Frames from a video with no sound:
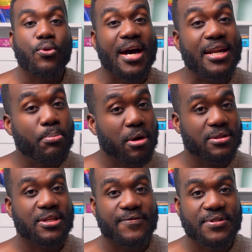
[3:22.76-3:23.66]
who had a
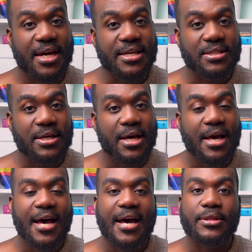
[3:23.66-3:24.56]
positive test
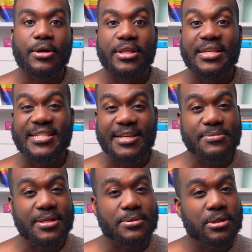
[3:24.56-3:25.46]
had the
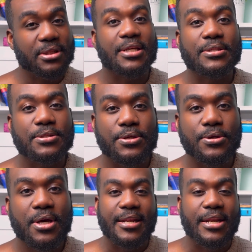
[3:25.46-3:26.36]
symptoms looked
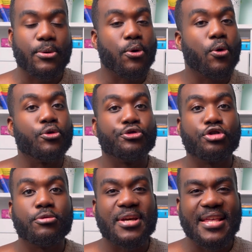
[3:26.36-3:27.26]
into, and they were all
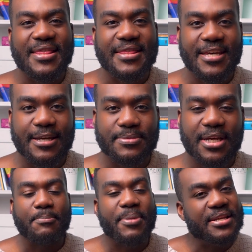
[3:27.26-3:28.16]
grouped in themes.
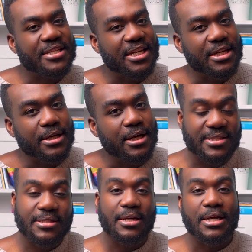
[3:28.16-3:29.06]
And basically the
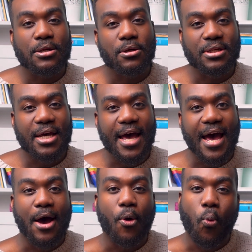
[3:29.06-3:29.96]
study looked
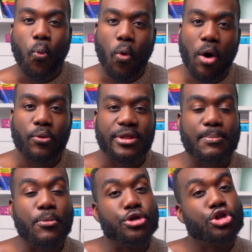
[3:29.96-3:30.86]
at what the
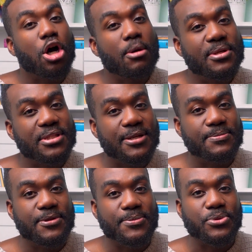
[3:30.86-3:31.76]
most common
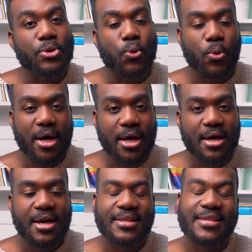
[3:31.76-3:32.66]
symptoms were
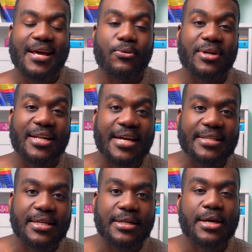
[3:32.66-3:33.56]
that
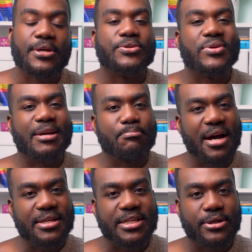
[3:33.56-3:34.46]
related to a
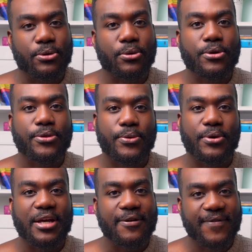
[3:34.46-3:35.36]
bacterial
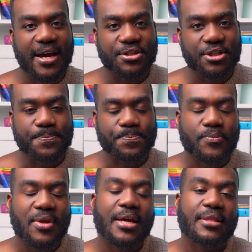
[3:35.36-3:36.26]
throat infection.
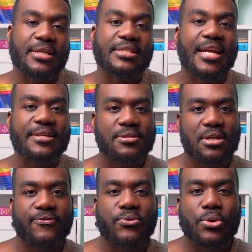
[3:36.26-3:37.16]
This led to
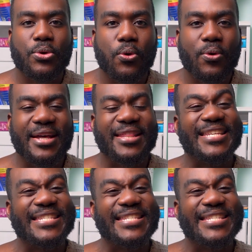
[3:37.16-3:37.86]
something we call the